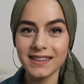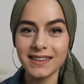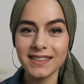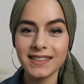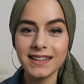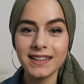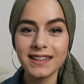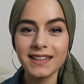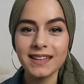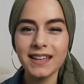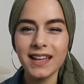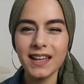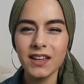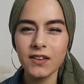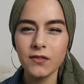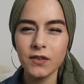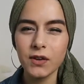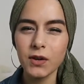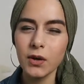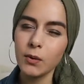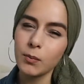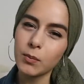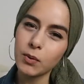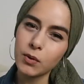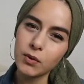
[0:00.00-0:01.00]
I think the last
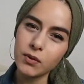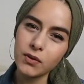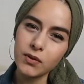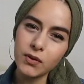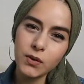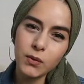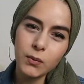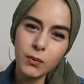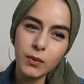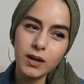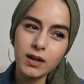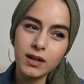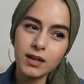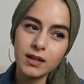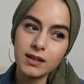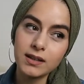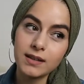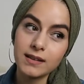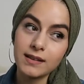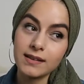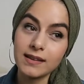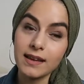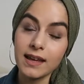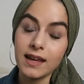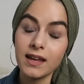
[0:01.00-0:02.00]
video I posted
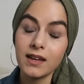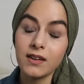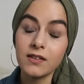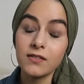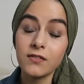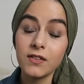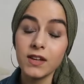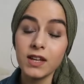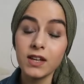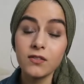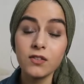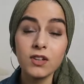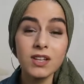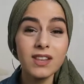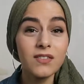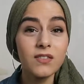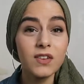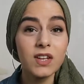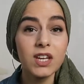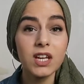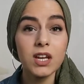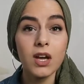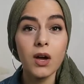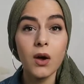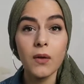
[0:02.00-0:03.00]
was a favorites
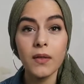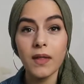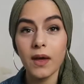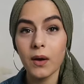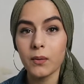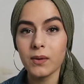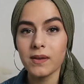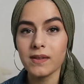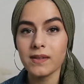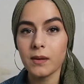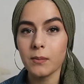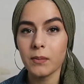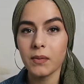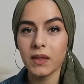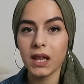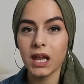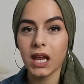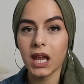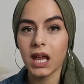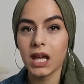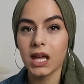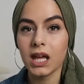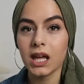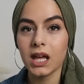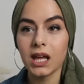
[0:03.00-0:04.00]
video, and that was something
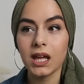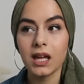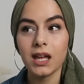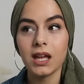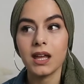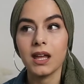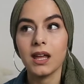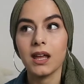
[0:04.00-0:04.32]
like